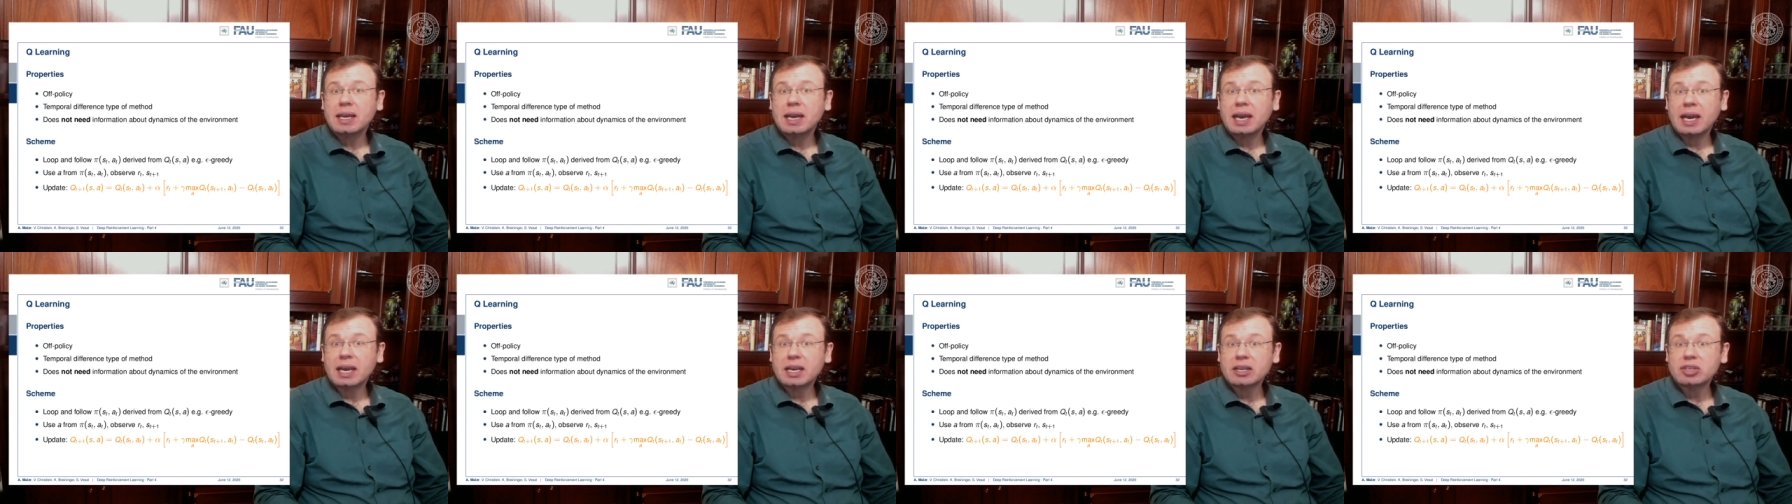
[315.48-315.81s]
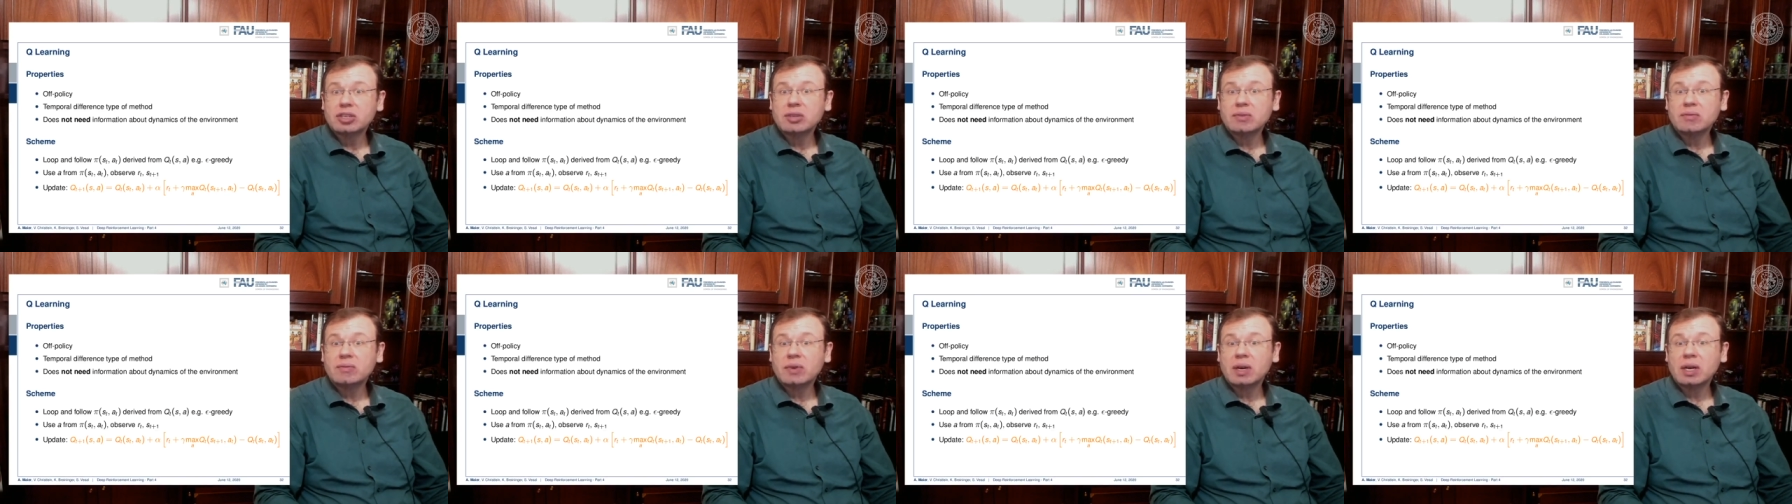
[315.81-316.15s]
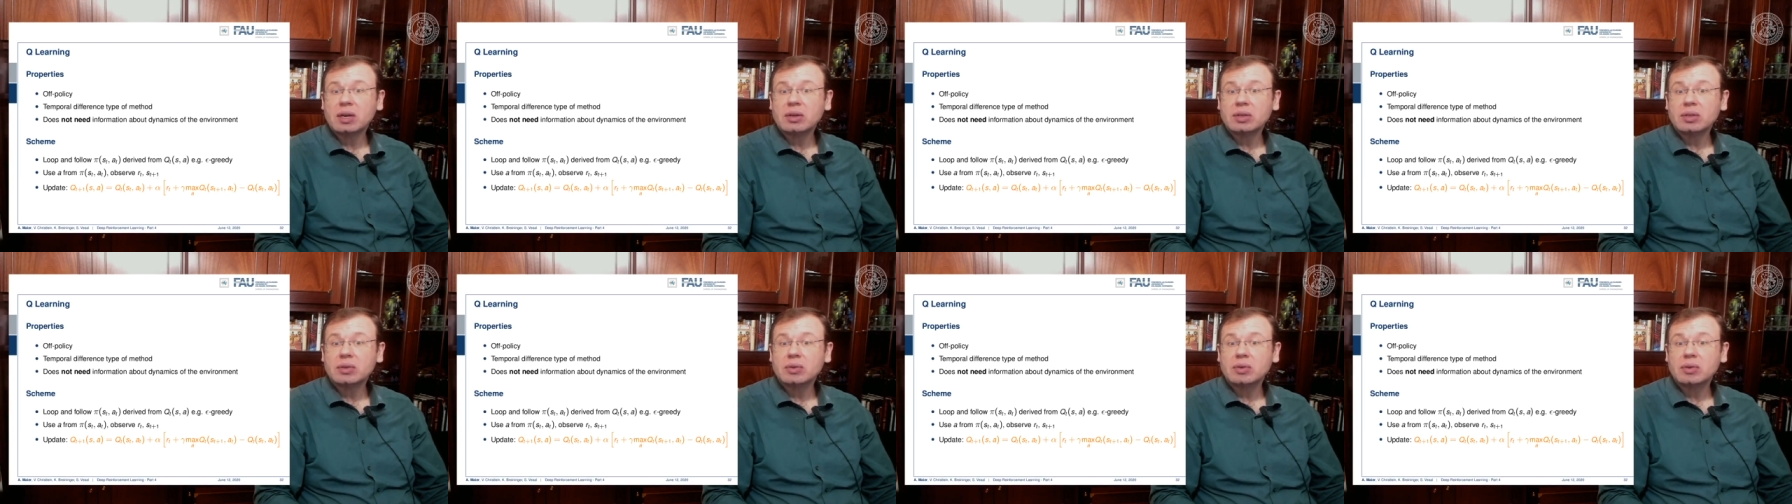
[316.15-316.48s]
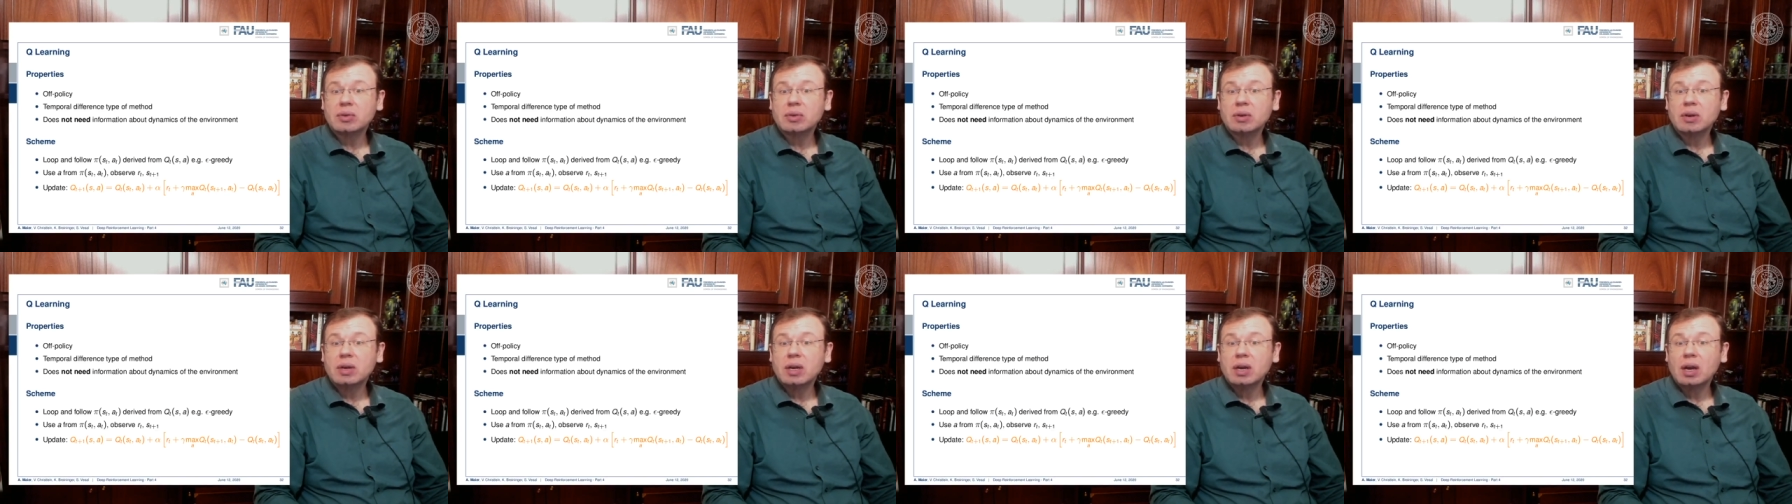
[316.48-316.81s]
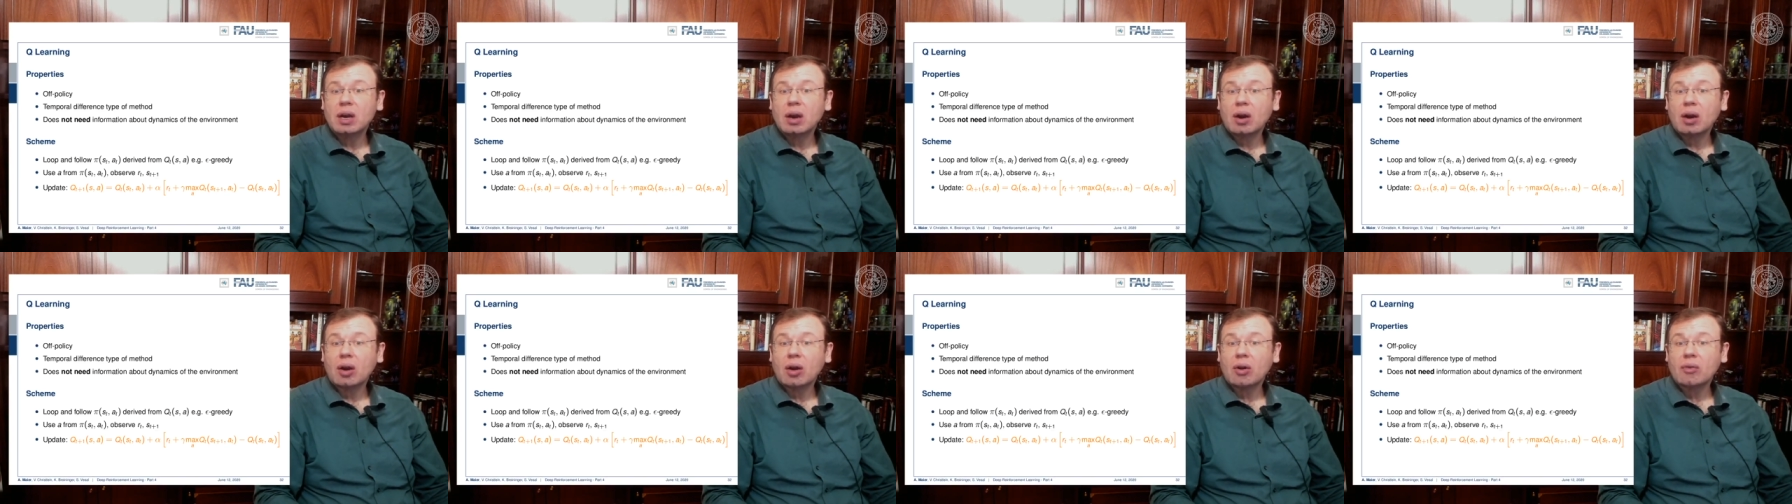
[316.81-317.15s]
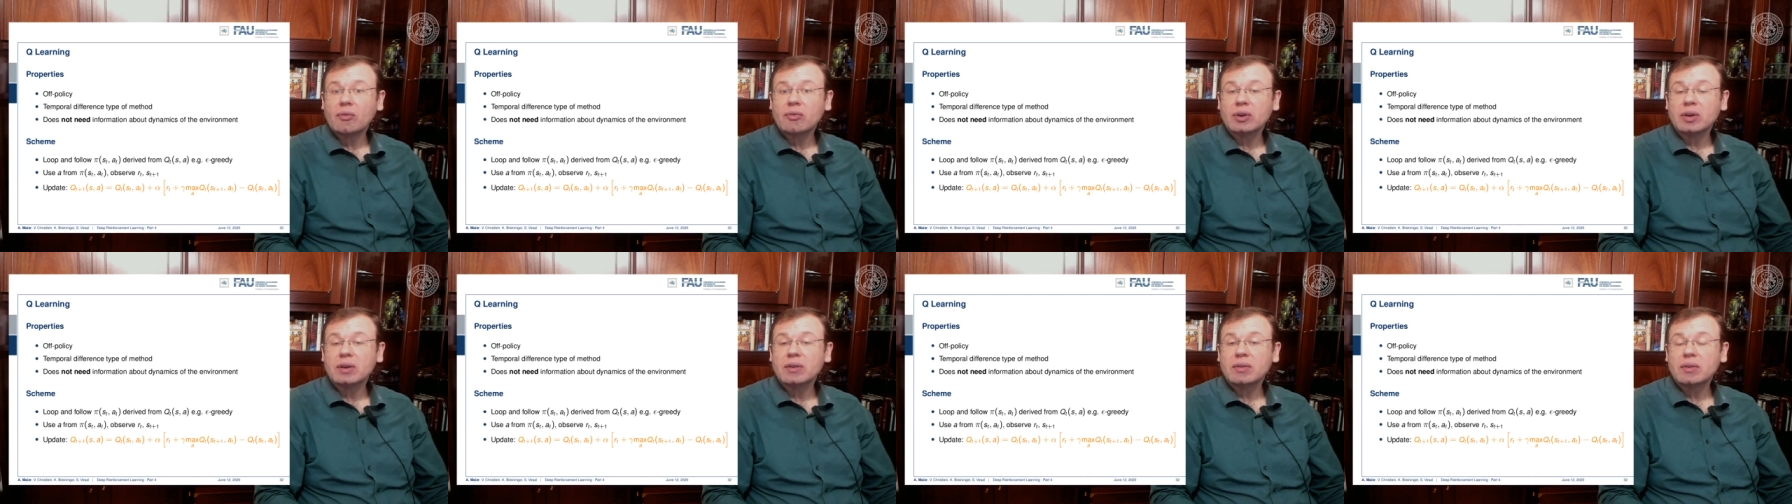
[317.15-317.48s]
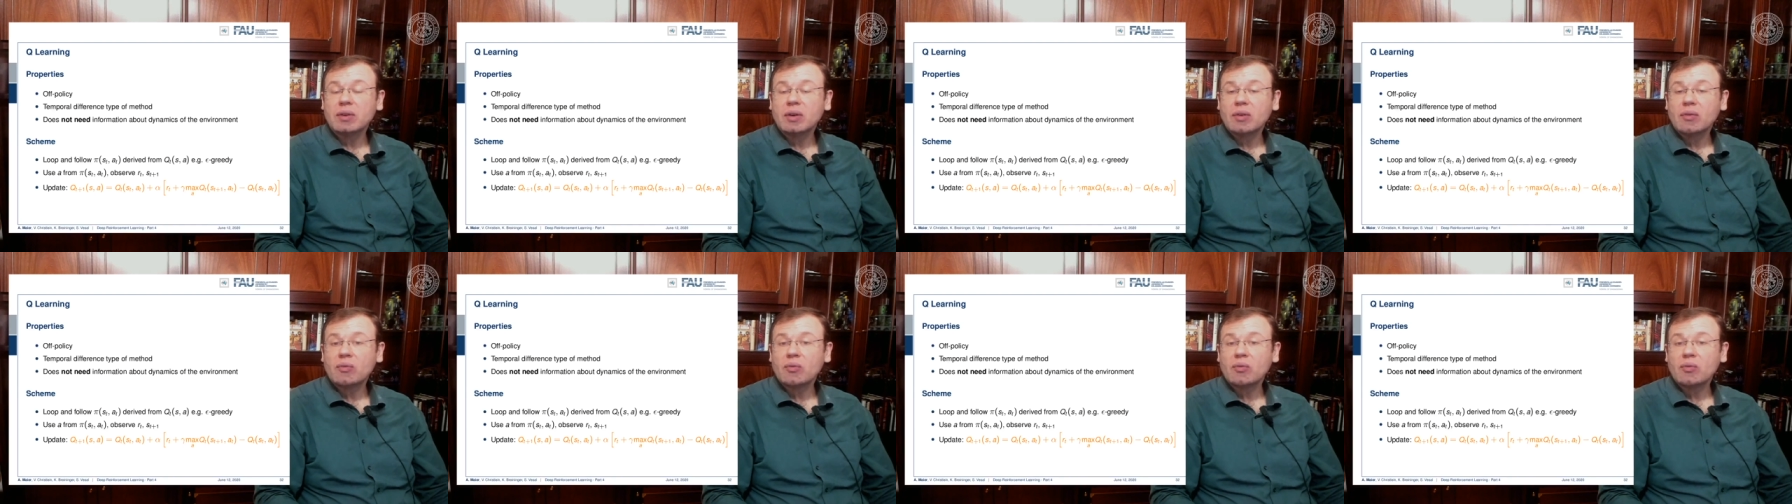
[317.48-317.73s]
action value over